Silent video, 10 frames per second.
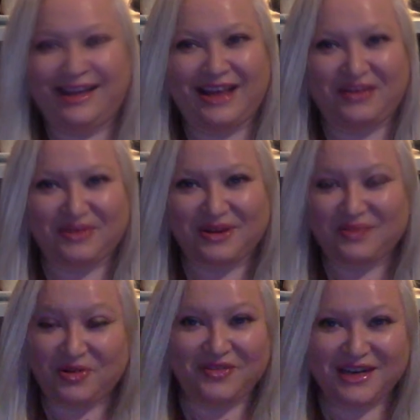that we're
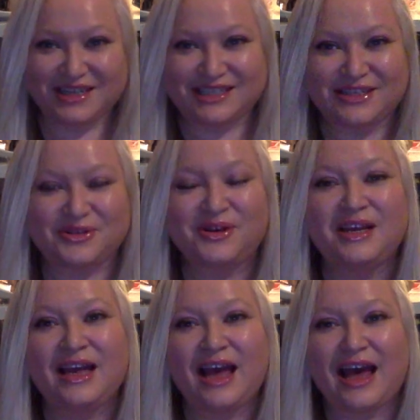moving into,
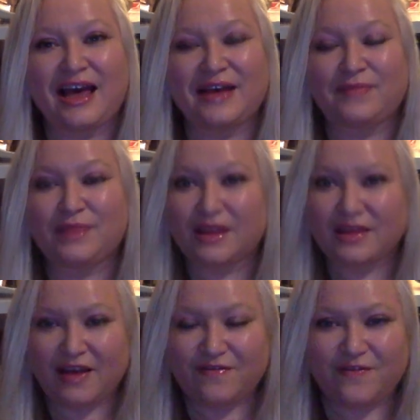
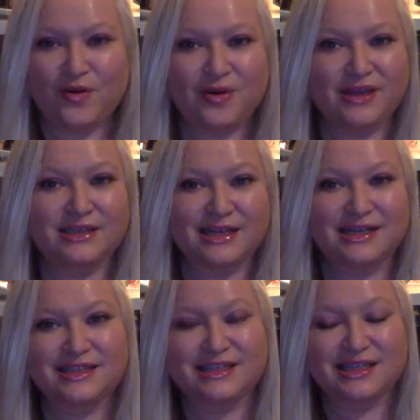that focus
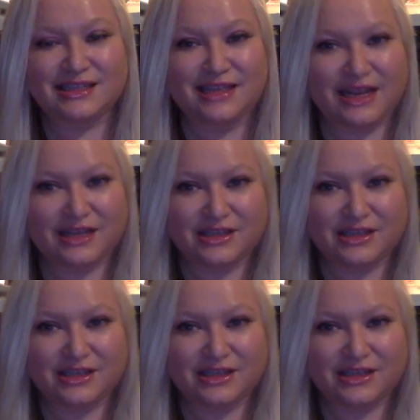is the sun.